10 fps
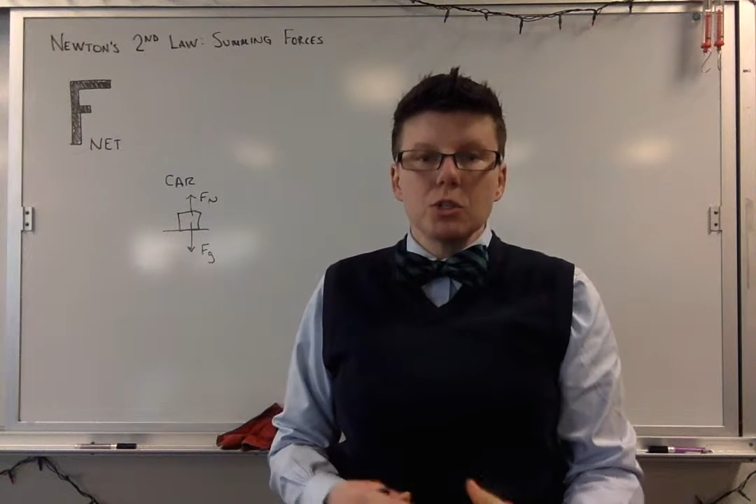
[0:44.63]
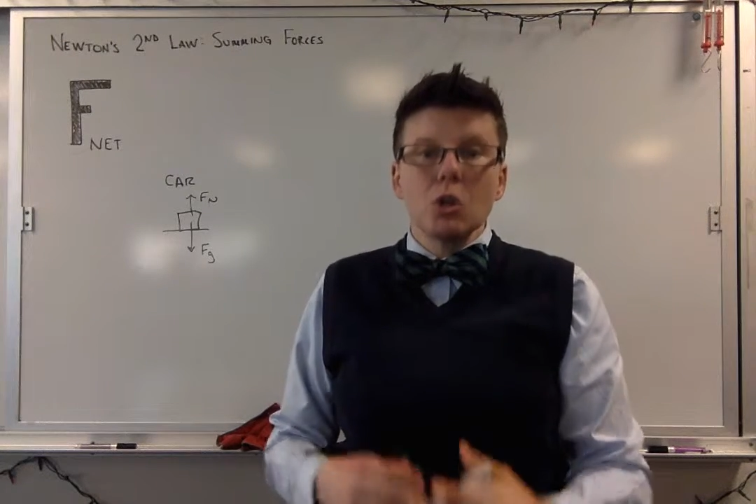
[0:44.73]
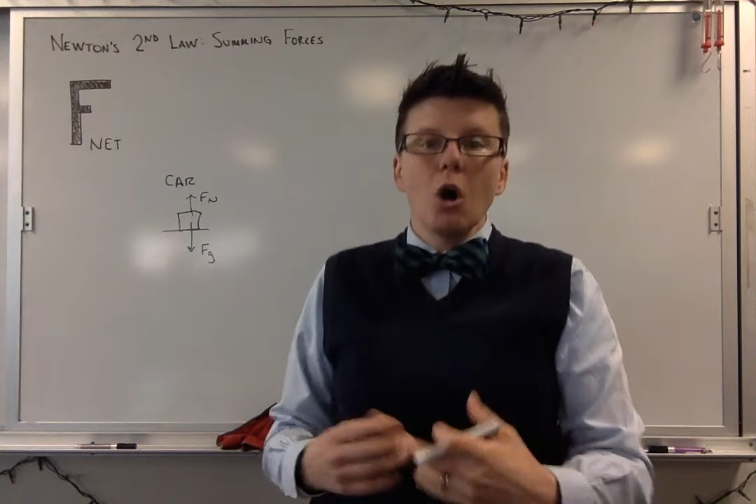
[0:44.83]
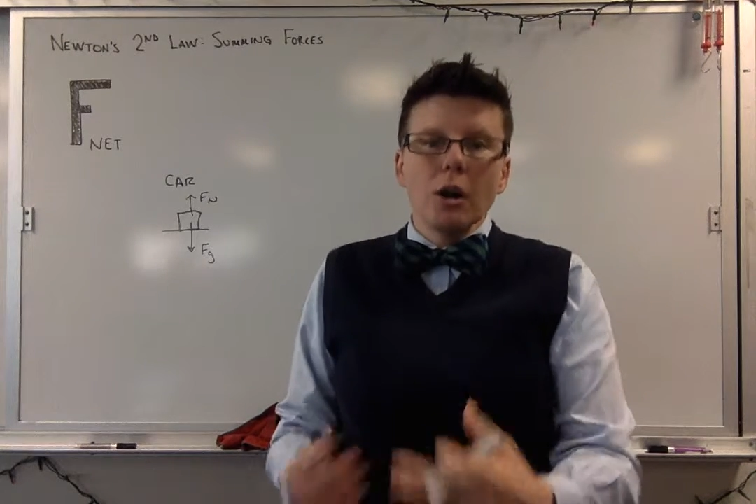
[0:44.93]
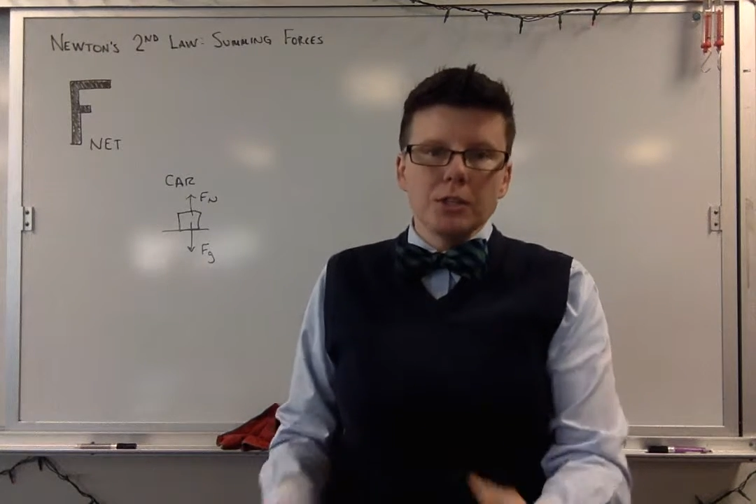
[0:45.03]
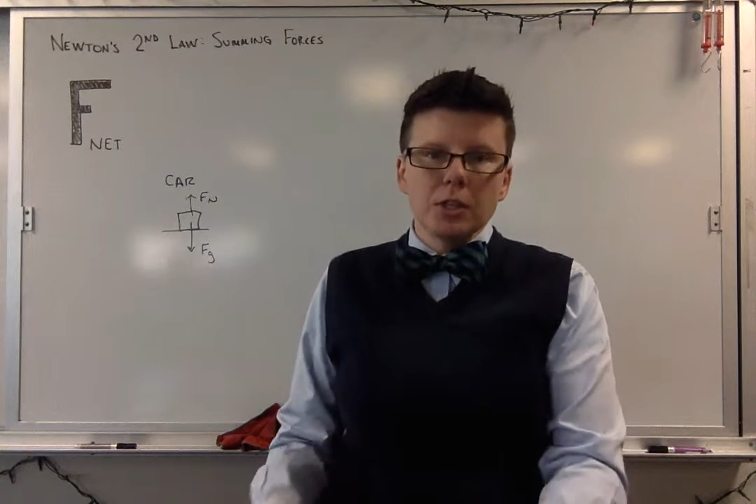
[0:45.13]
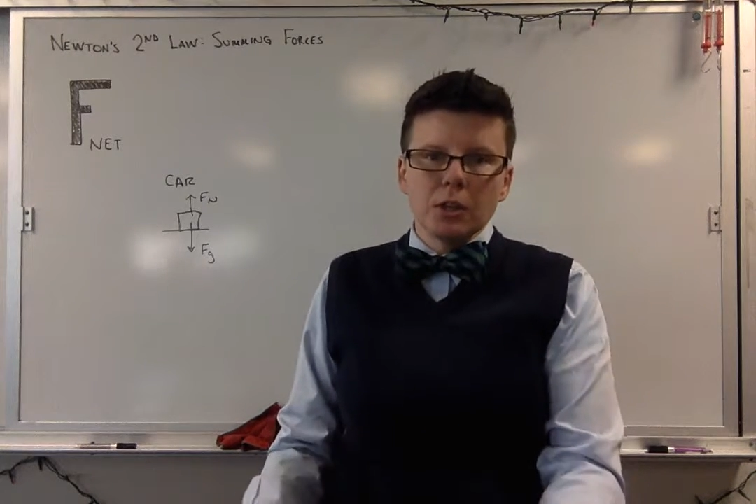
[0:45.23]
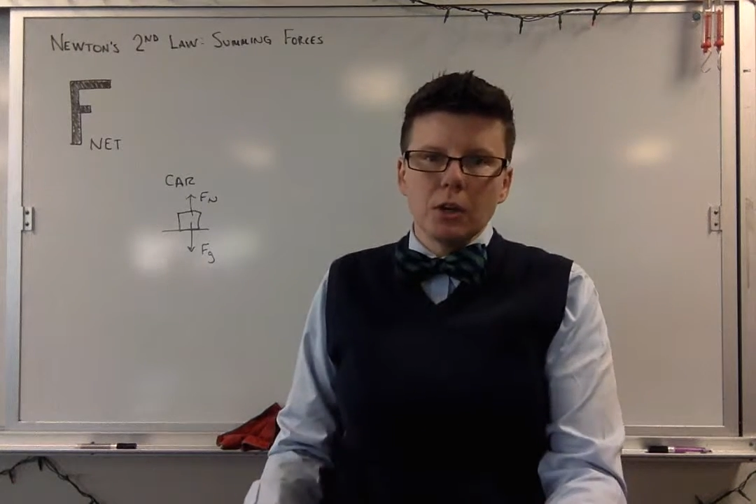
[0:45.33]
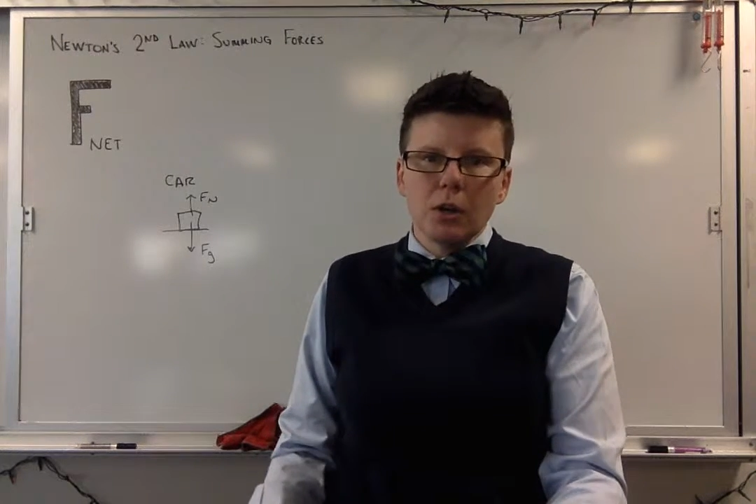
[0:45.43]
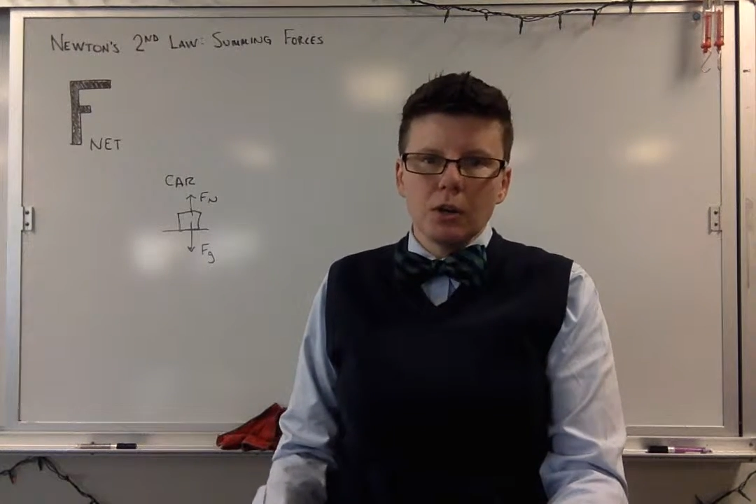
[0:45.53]
causing
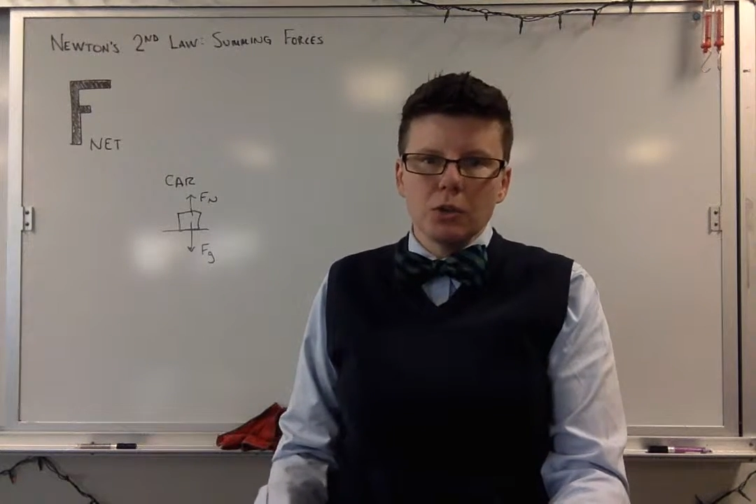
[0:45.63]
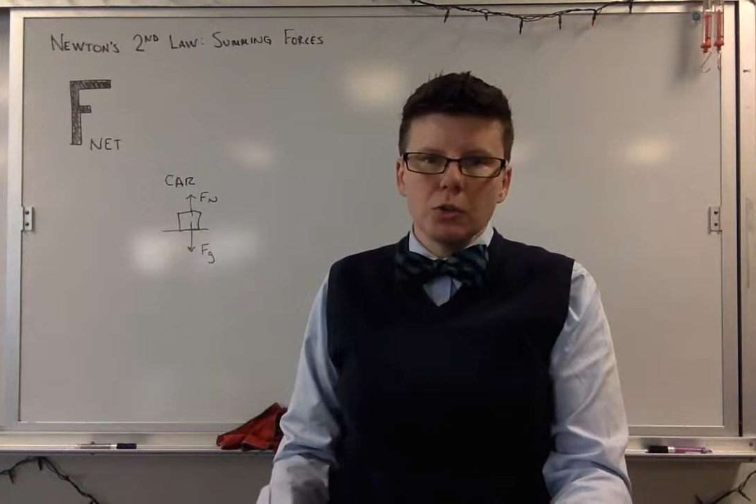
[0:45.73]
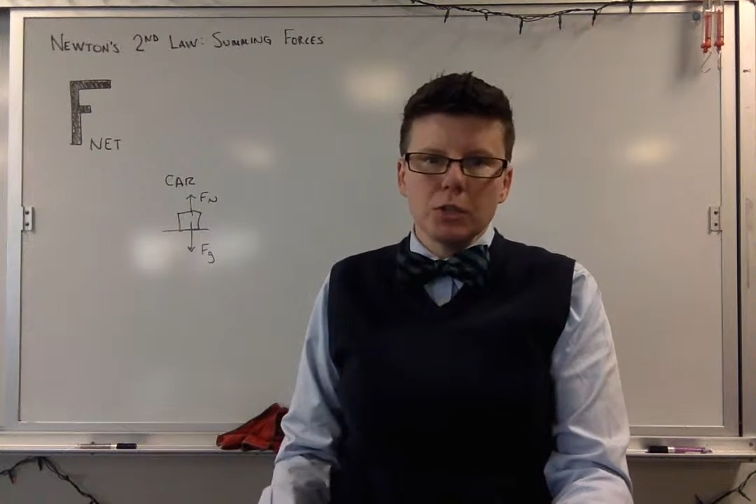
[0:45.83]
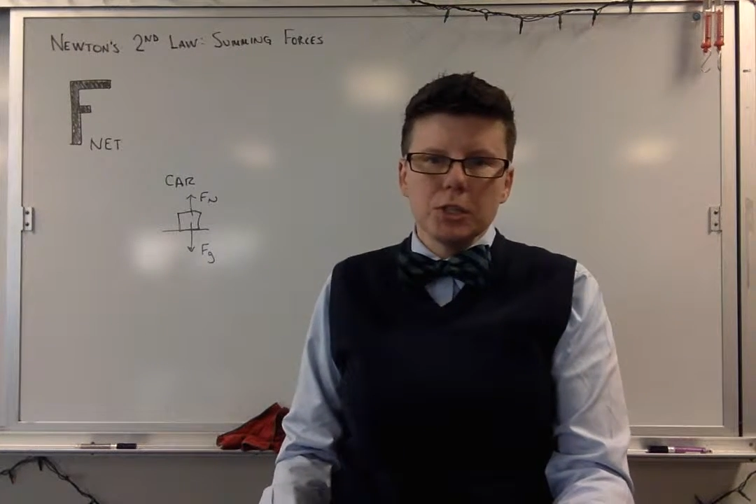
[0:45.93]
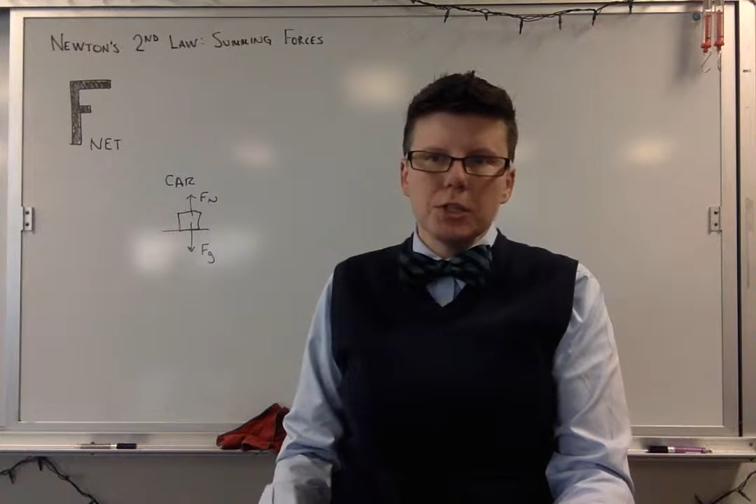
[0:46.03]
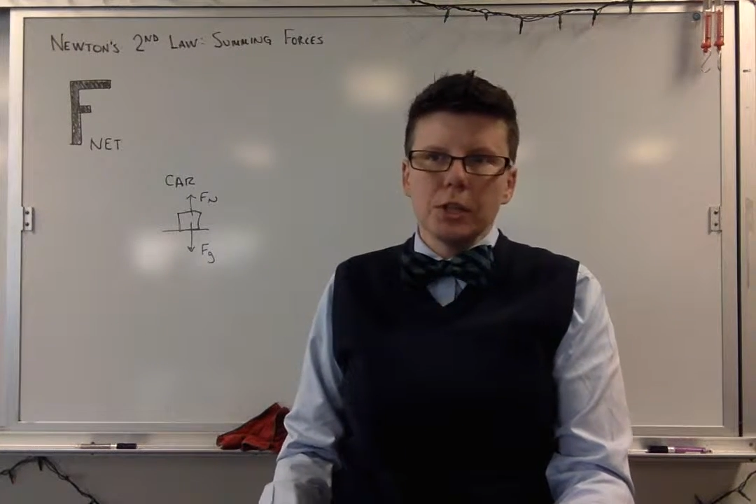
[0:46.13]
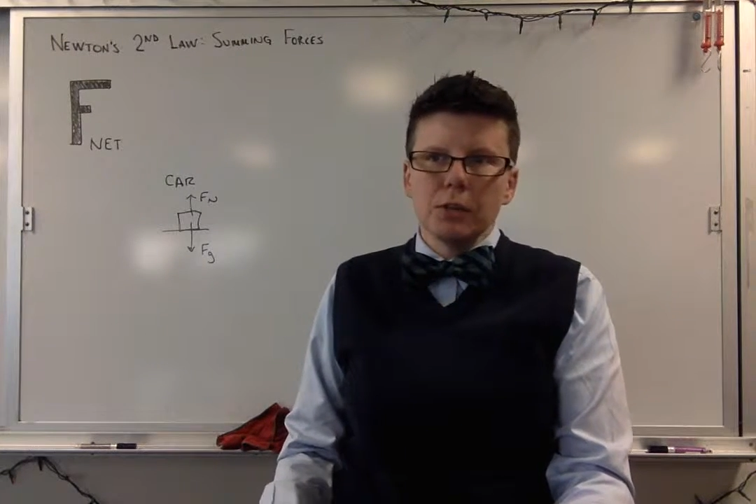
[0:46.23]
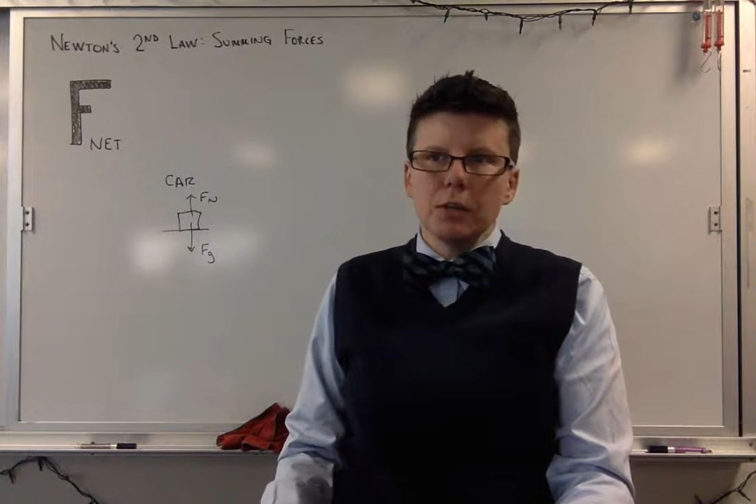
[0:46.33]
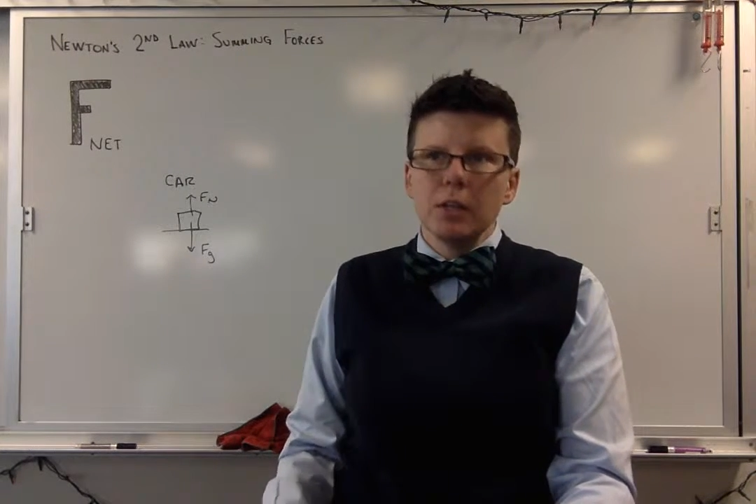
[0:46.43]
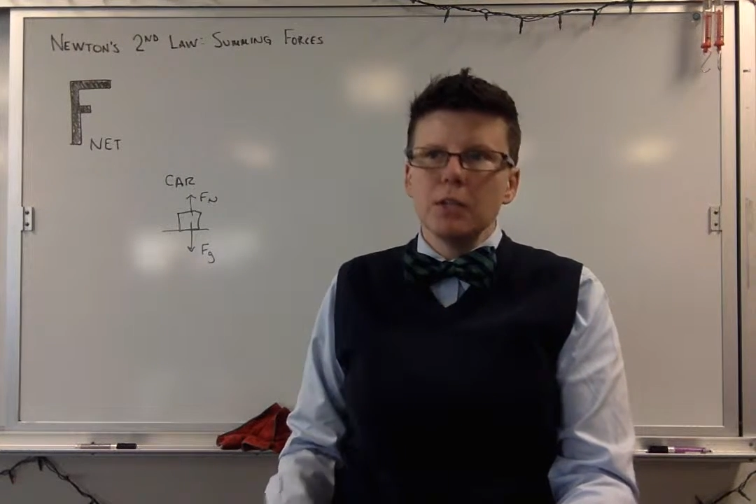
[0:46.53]
the car to accelerate,